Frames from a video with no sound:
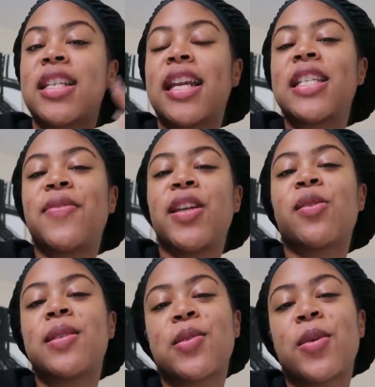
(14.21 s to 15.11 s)
Today's
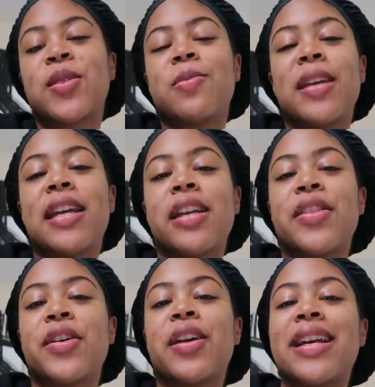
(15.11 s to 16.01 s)
video is going to be
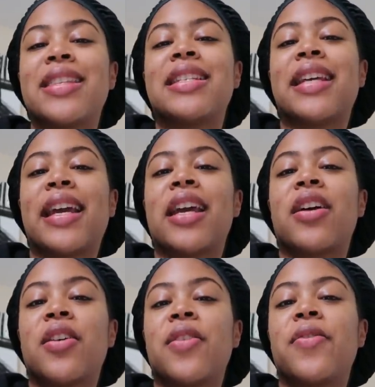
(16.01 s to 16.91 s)
another in the day
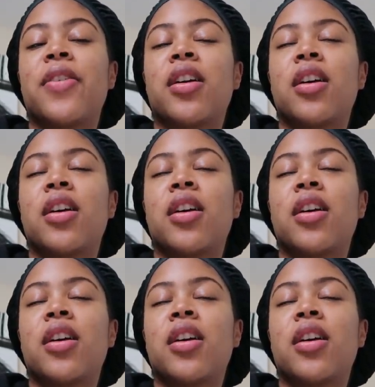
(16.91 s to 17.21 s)
of